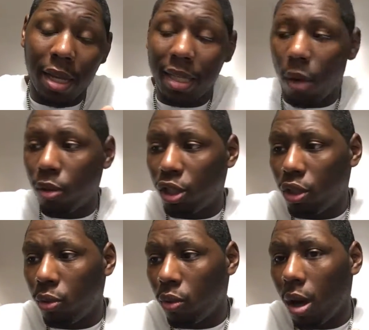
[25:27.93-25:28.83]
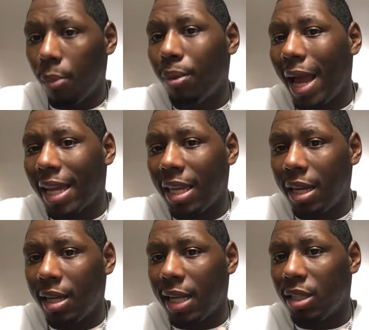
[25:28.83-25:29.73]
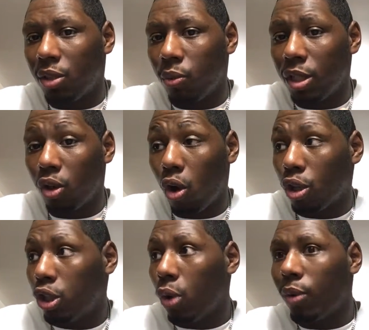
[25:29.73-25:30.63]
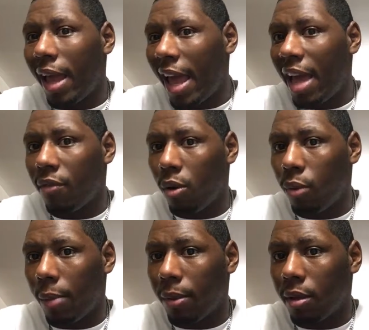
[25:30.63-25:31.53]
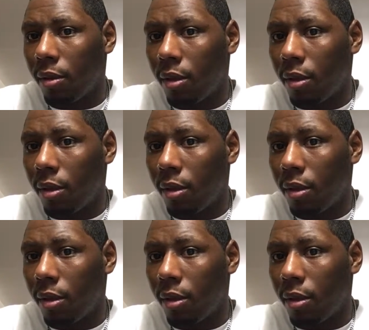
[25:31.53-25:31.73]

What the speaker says: that would shoot a black kid in that situation or don't have a weapon.